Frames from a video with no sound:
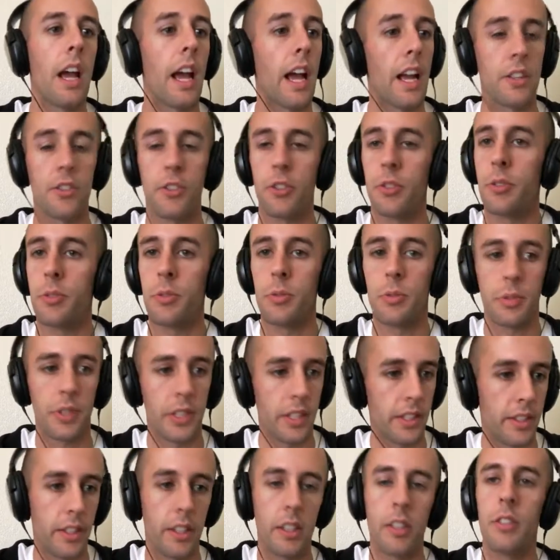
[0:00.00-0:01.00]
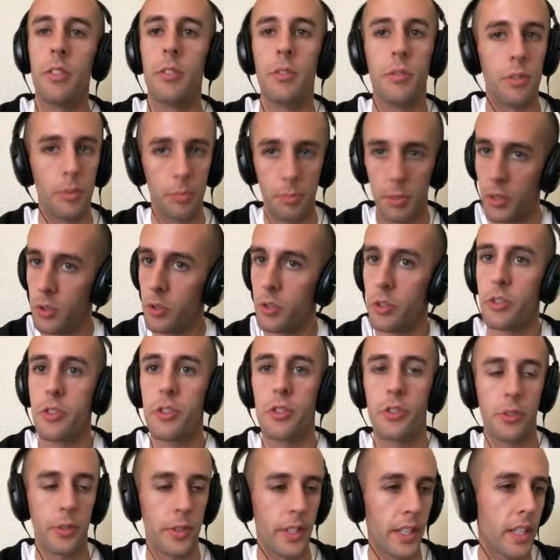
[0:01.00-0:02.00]
As you continue to build a
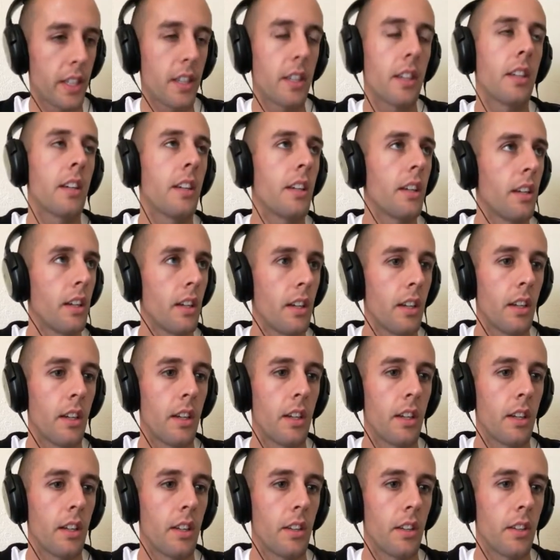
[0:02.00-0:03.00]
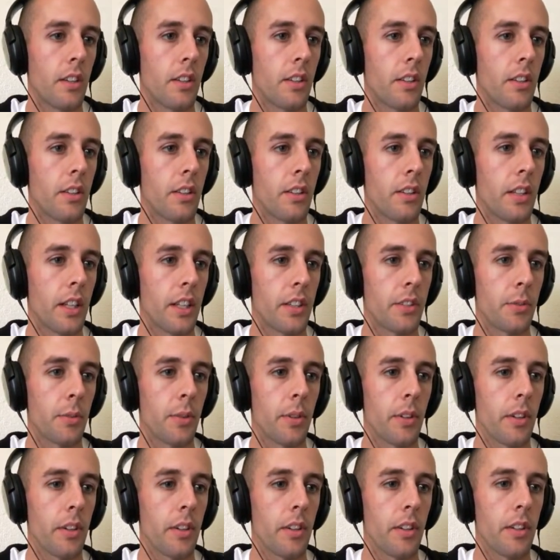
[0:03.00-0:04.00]
streak, that's
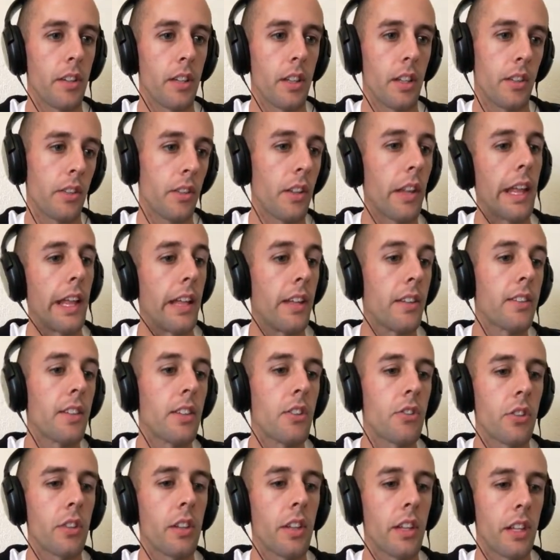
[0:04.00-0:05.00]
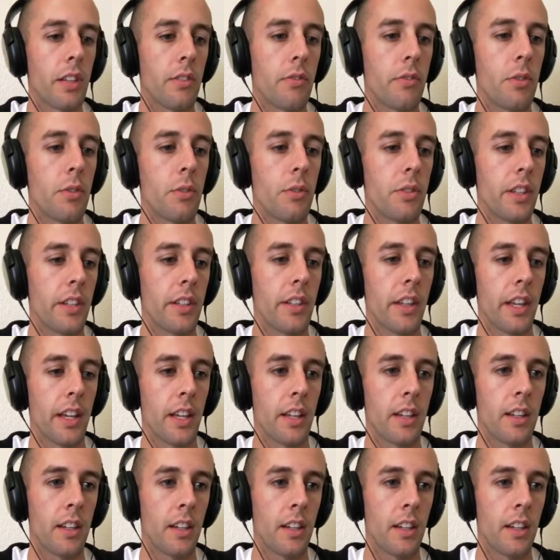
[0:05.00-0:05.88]
where, essentially, like if you did like,